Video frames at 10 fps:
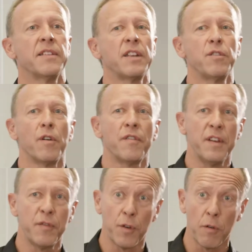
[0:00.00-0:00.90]
that you have,
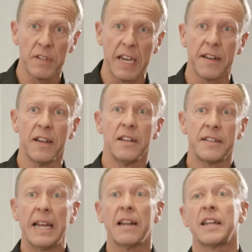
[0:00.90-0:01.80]
if you don't get
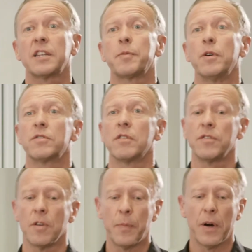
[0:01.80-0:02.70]
daylight exposure on
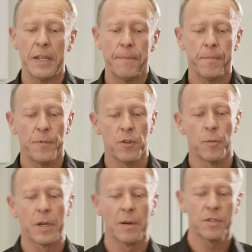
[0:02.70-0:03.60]
your body, you
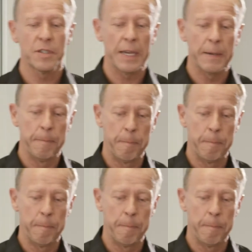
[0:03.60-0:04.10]
become sick.